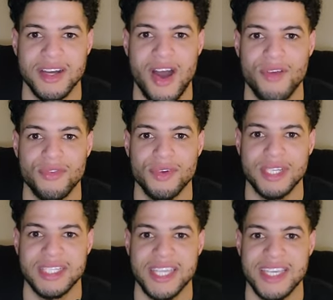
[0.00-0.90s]

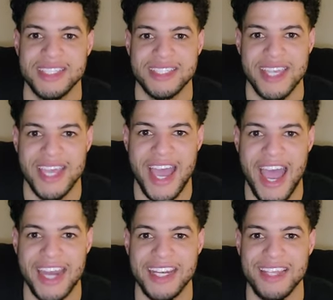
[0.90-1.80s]
offering things that
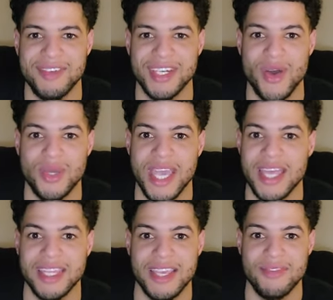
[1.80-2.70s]
I didn't even know
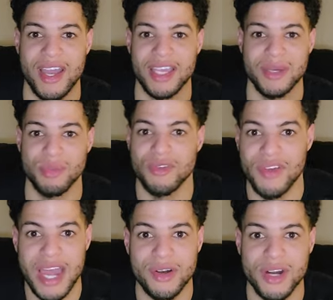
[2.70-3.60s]
yet if I could
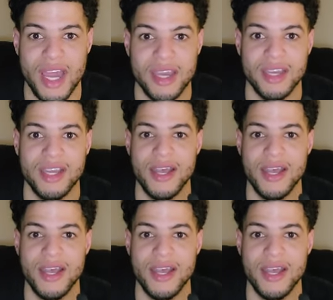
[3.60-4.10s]
provide or not.